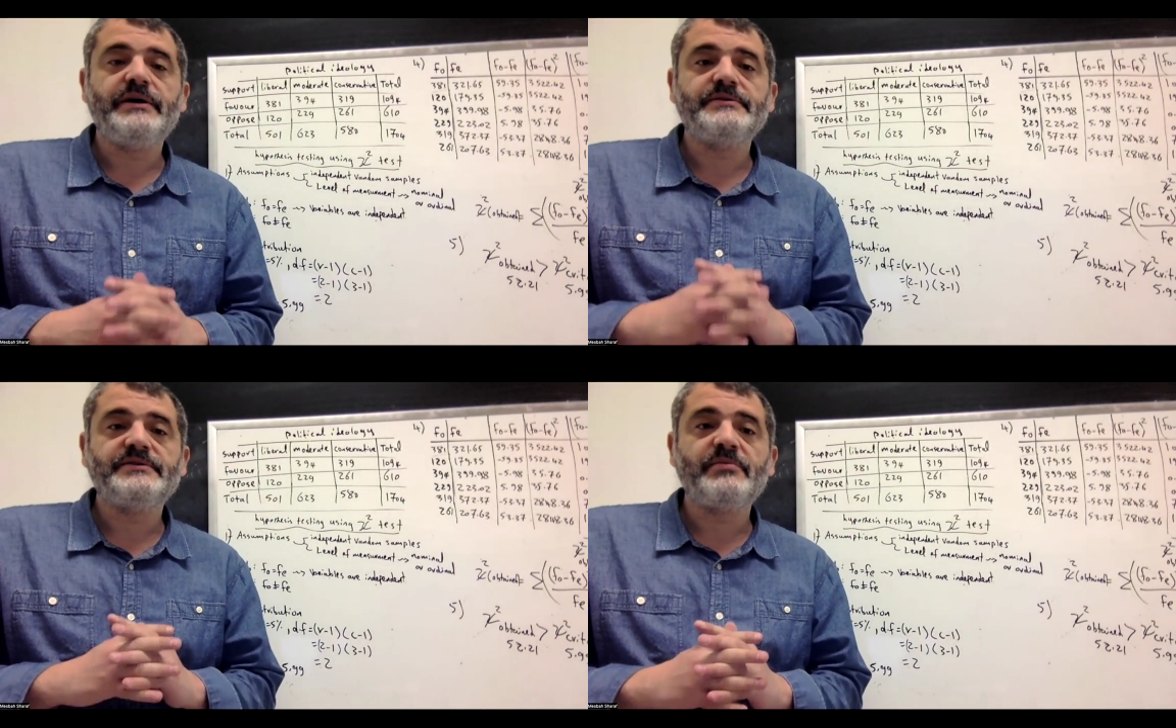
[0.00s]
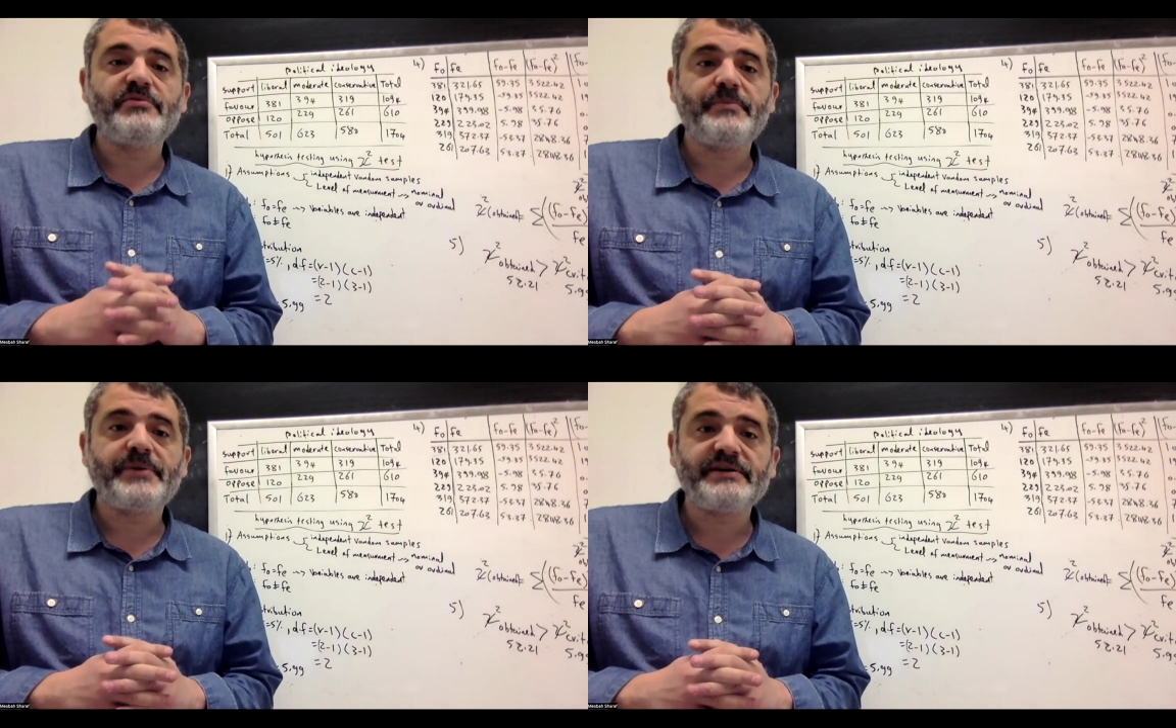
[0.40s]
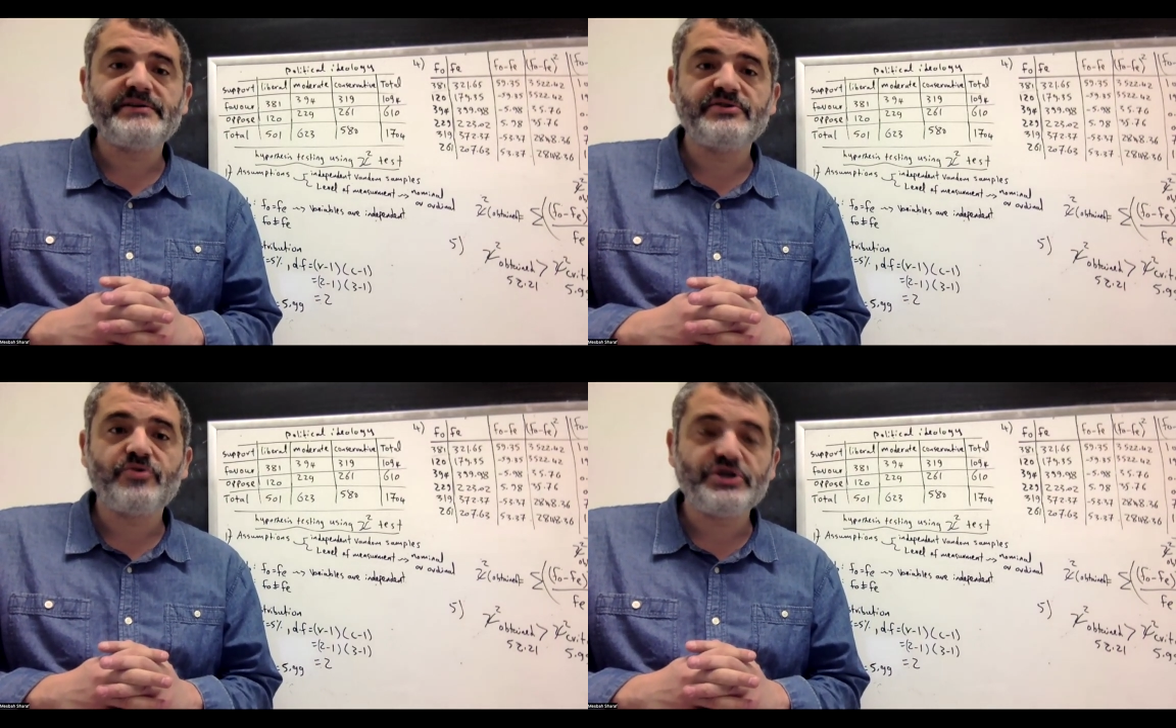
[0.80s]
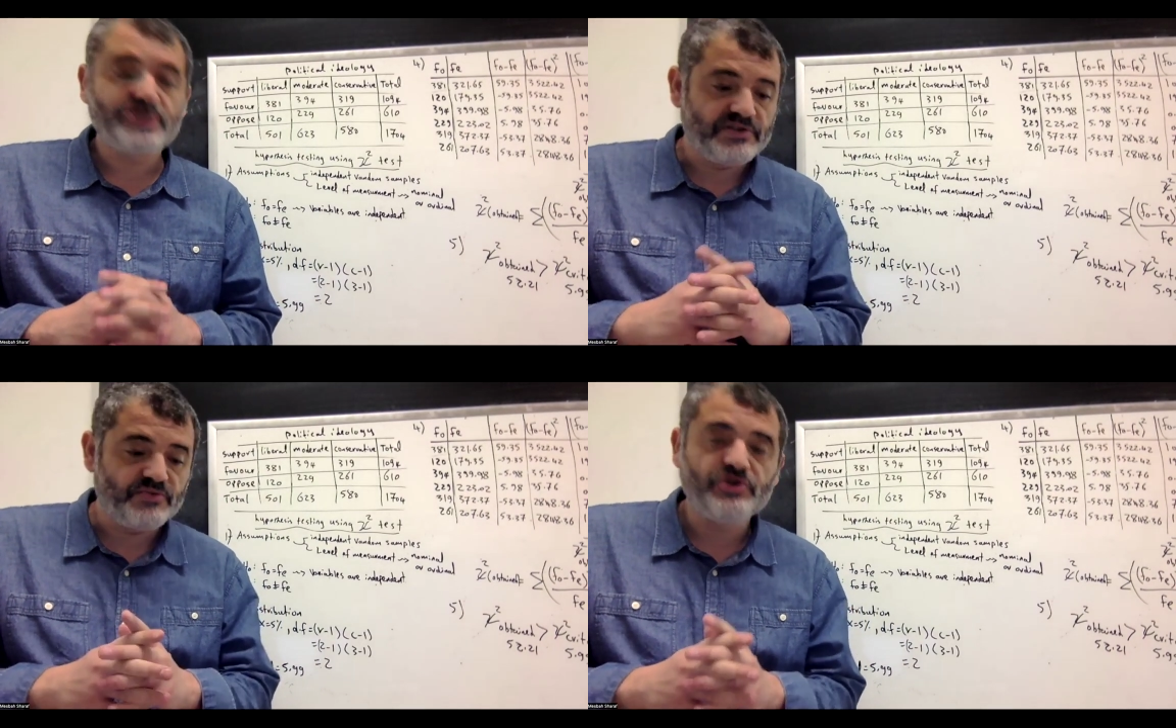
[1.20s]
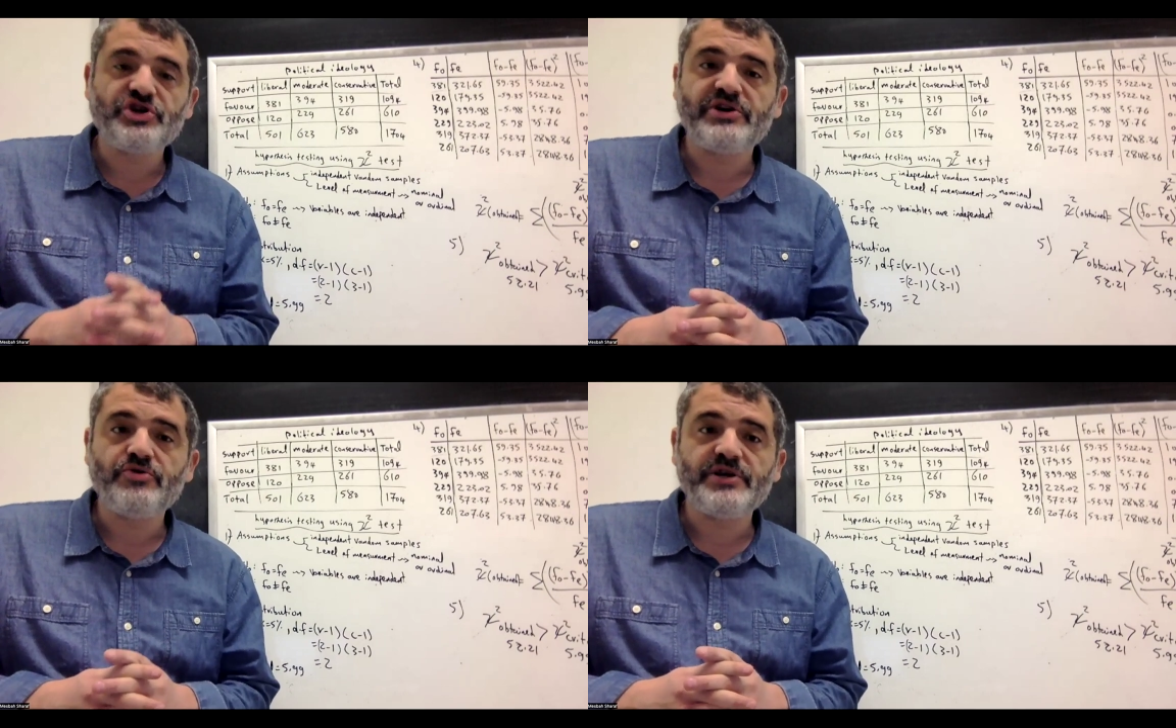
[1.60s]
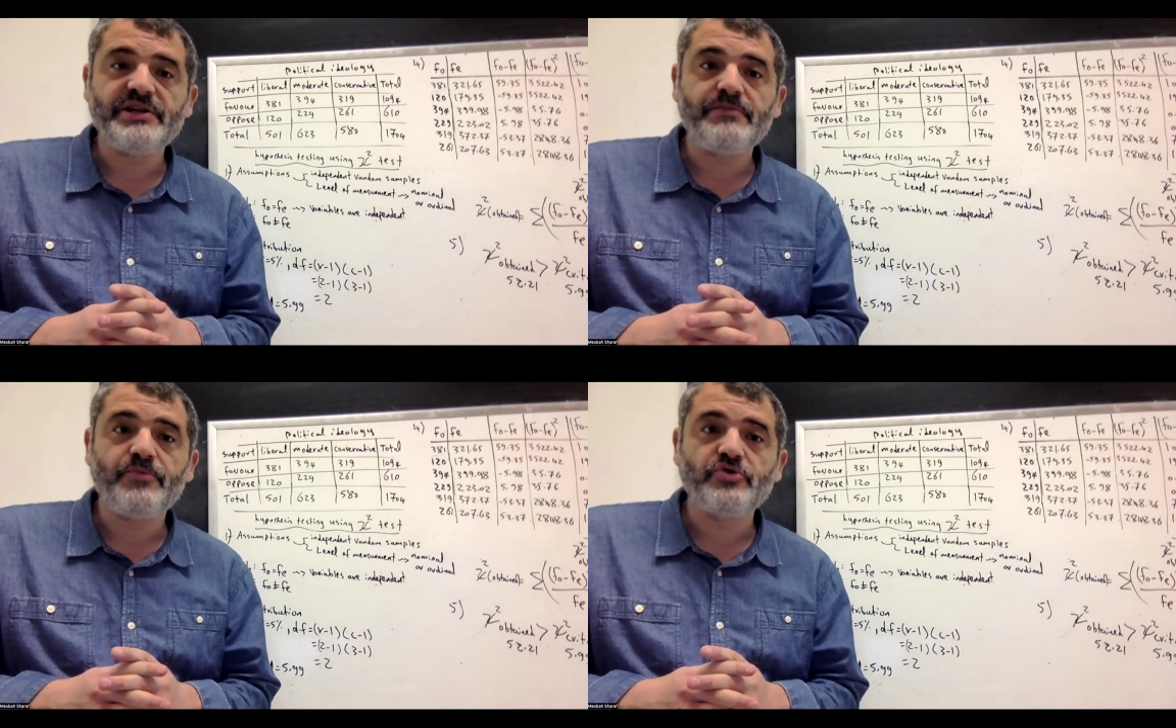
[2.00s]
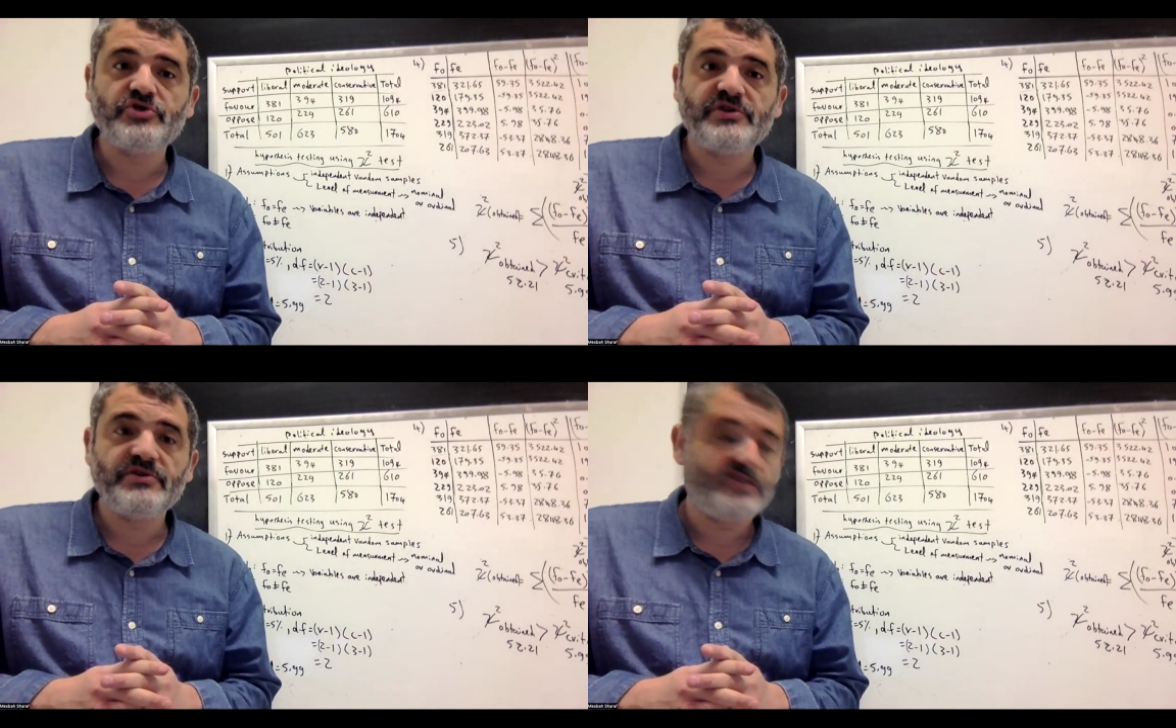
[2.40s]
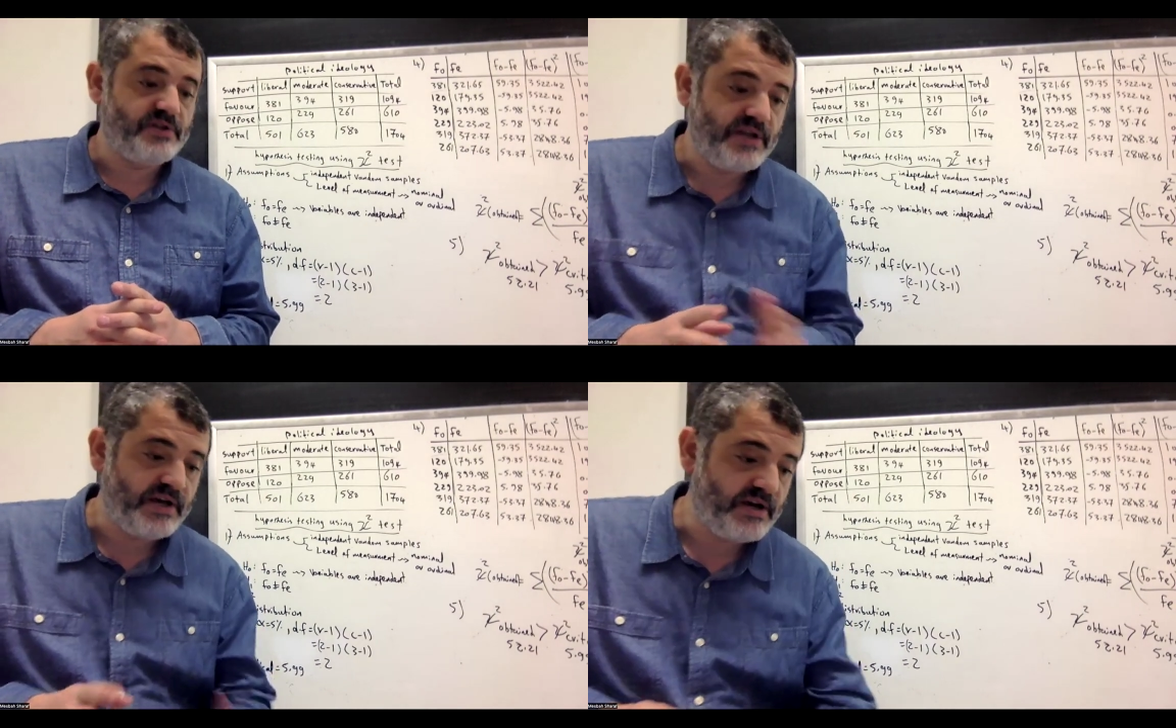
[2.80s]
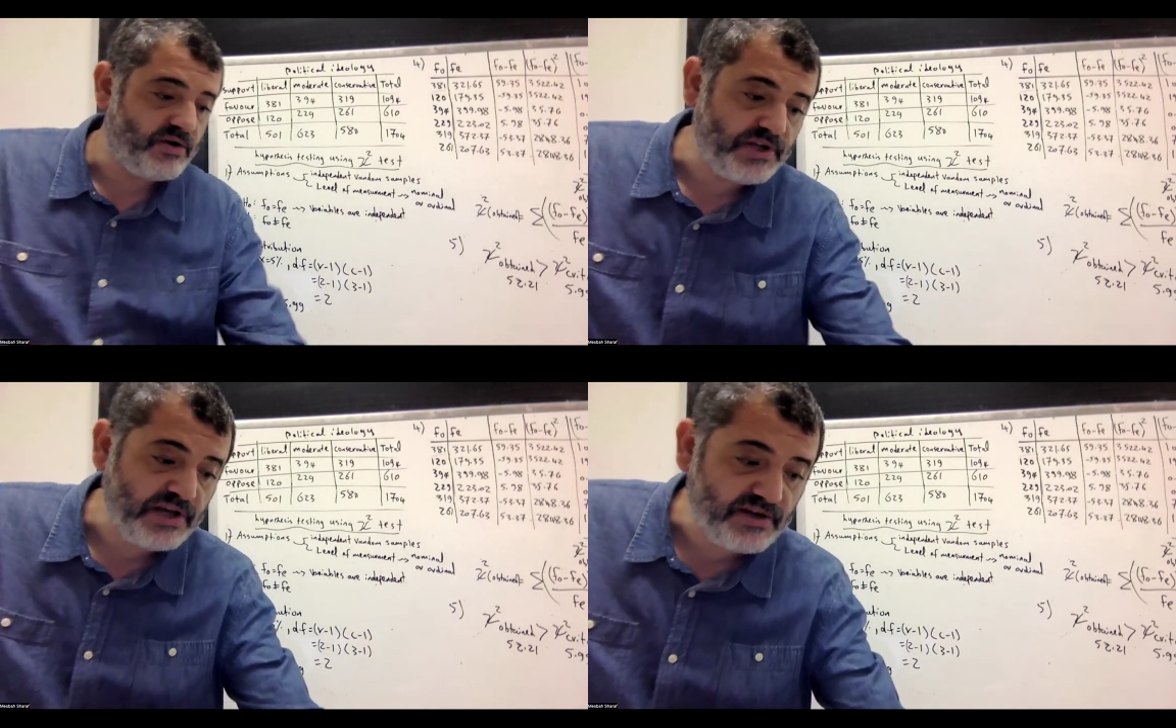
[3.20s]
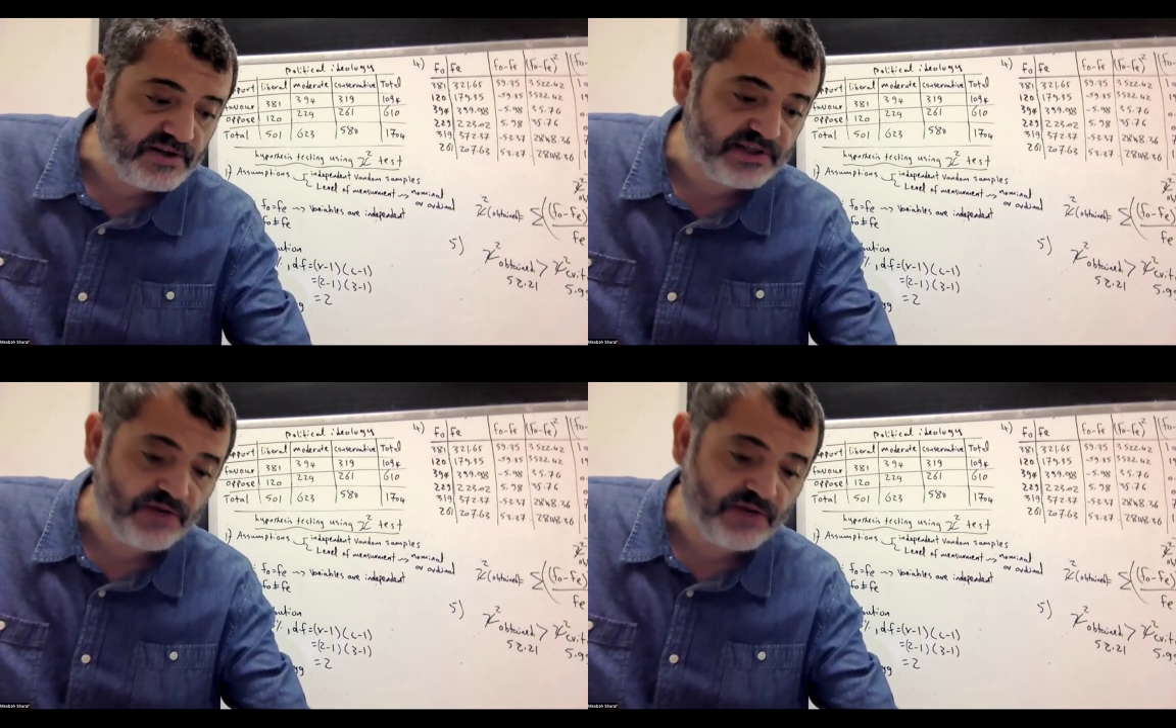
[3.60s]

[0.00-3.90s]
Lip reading: some of the practice questions which I already posted on eClass.